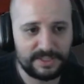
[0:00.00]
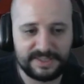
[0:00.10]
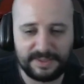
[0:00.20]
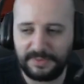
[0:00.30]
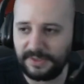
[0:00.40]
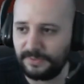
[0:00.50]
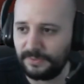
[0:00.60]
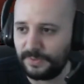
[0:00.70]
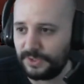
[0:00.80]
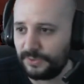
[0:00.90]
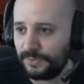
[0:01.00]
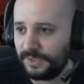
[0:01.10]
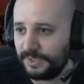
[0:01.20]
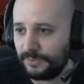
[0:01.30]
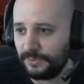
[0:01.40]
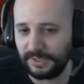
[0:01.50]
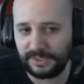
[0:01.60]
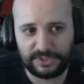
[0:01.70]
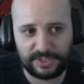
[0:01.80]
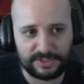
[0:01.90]
Something which is really cool
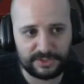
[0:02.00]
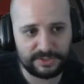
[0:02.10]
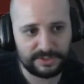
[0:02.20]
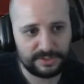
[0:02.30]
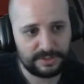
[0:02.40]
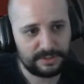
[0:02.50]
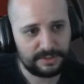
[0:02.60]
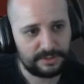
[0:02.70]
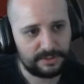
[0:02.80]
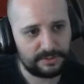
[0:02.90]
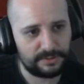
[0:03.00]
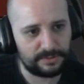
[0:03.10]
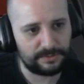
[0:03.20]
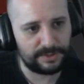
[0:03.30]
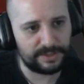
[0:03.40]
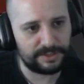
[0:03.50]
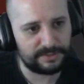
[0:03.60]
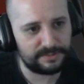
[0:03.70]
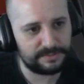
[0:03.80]
and changed. Alright.